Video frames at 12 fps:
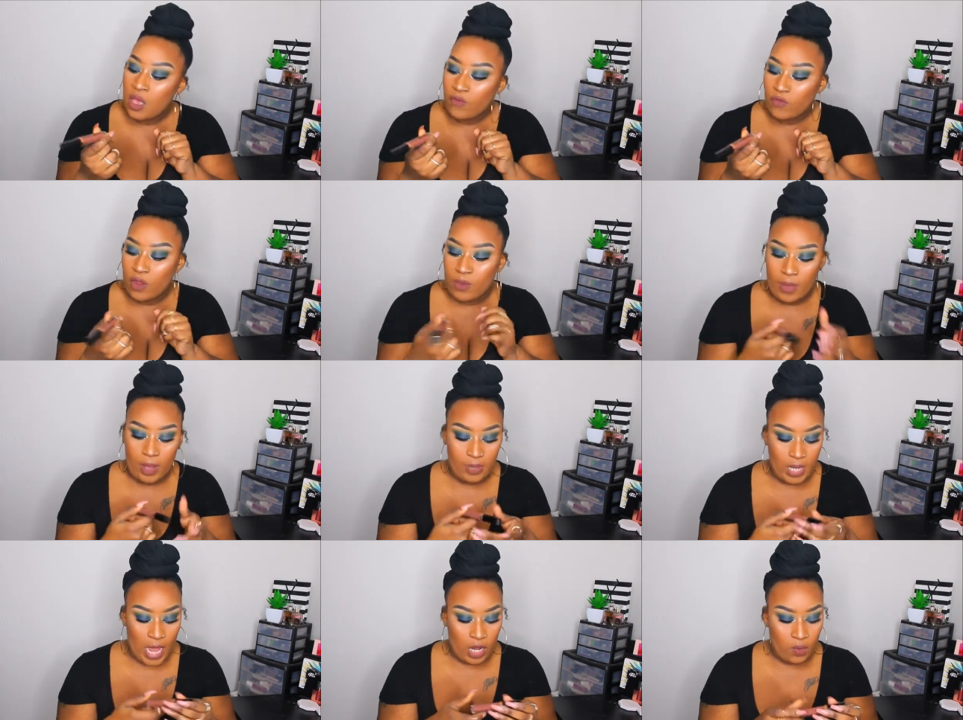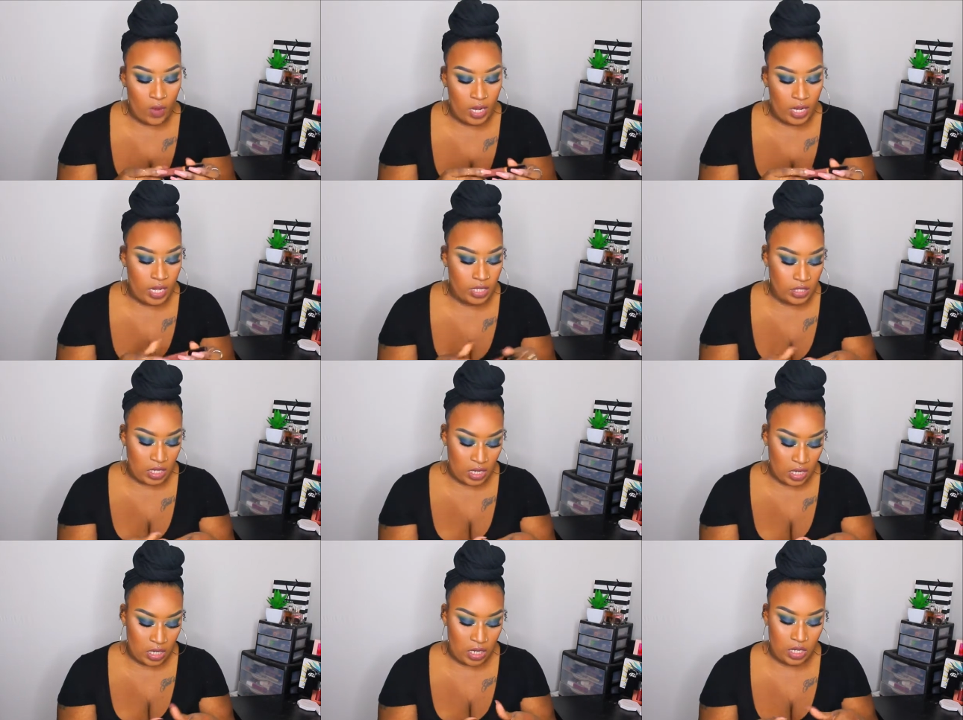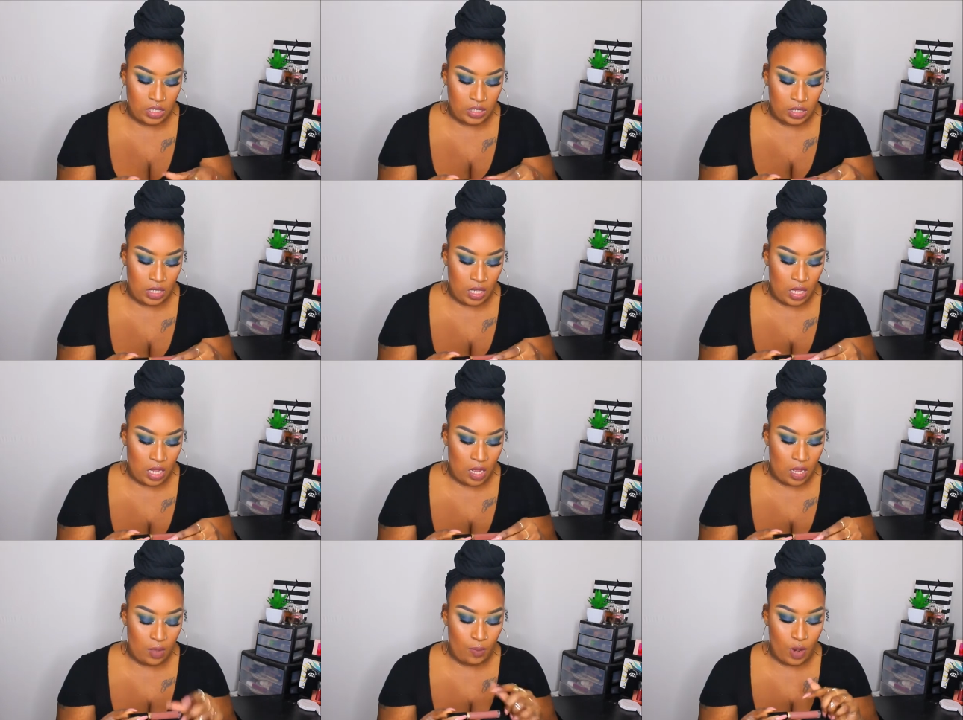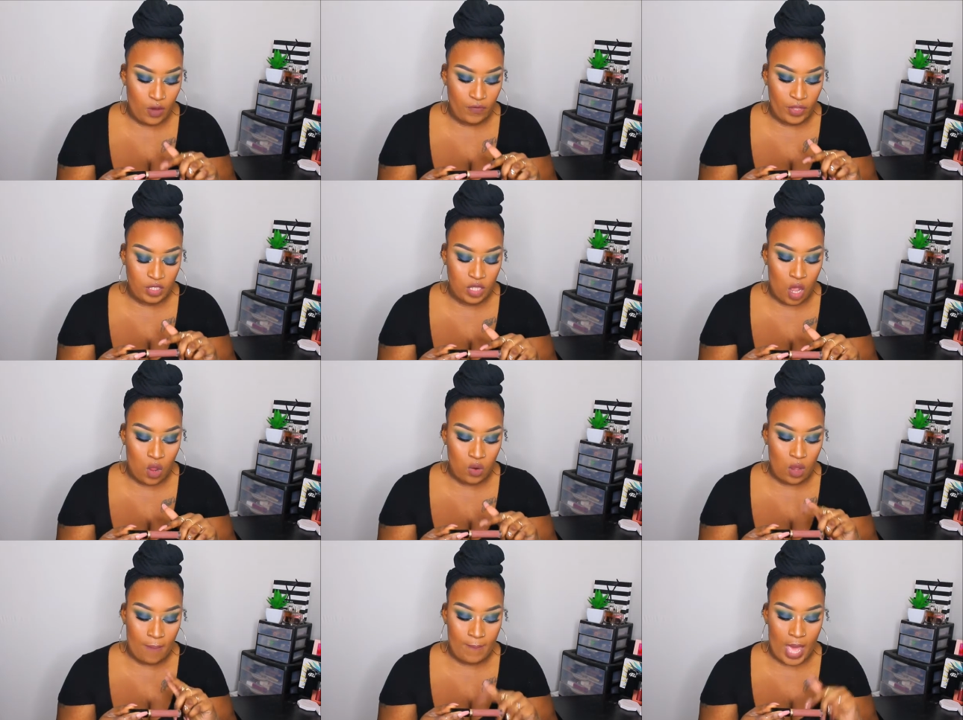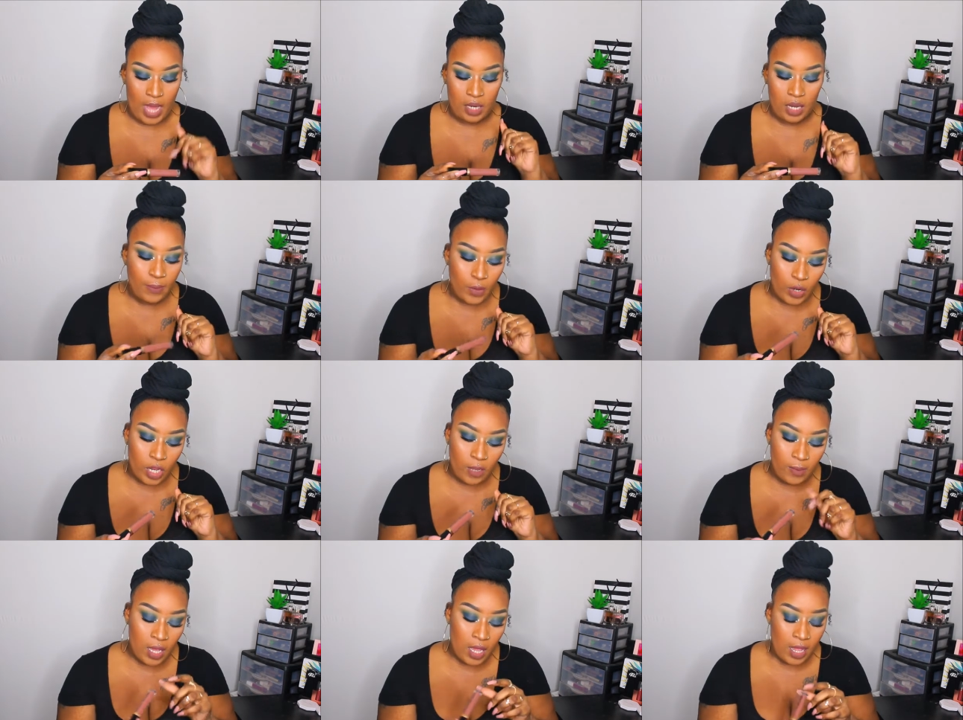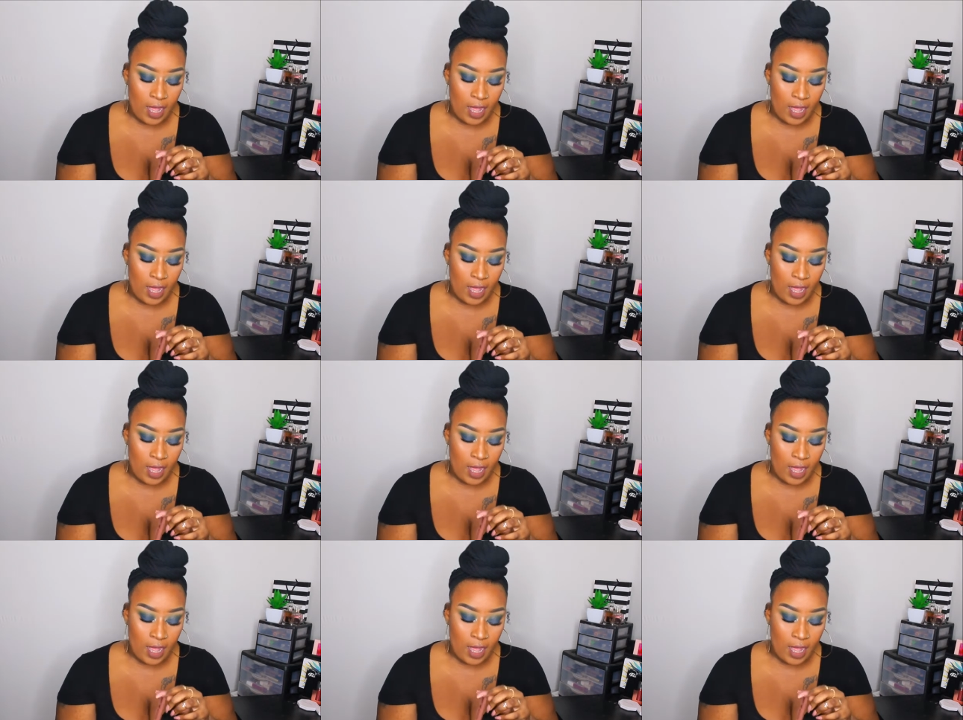from Black Radiance, and it is the uh, Perfect Tone Matte Lip Cream,